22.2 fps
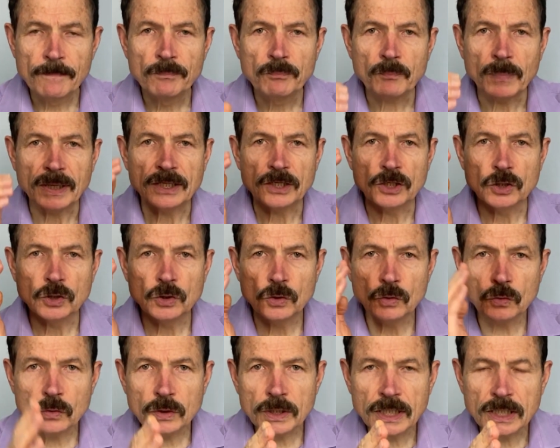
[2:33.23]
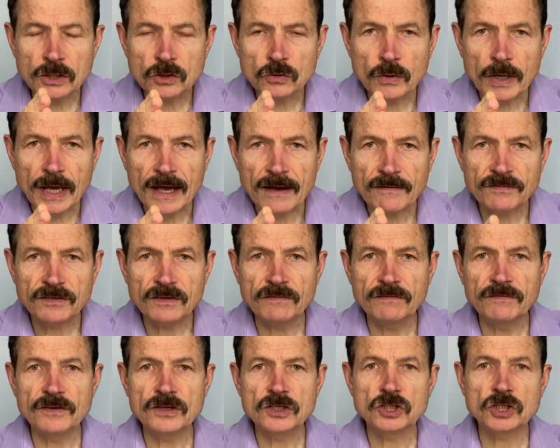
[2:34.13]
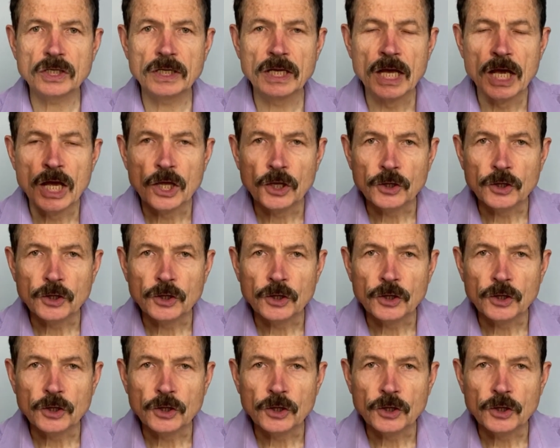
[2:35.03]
but you need to have the vision.